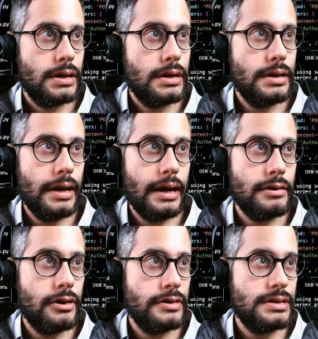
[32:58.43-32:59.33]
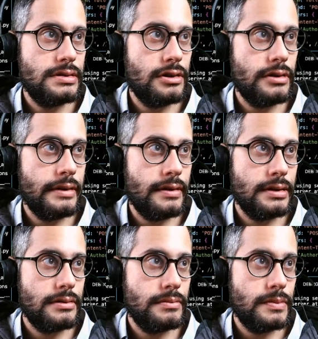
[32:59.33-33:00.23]
yeah, I don't know. This is all, I think
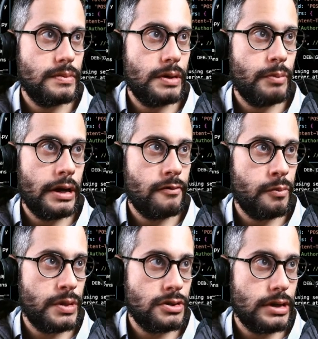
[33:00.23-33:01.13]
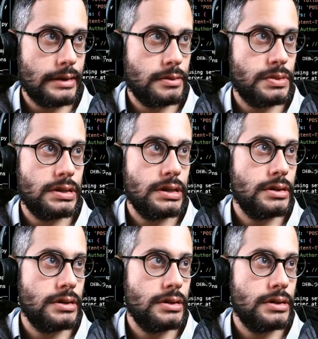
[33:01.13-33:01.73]
it might have even been ChatGPT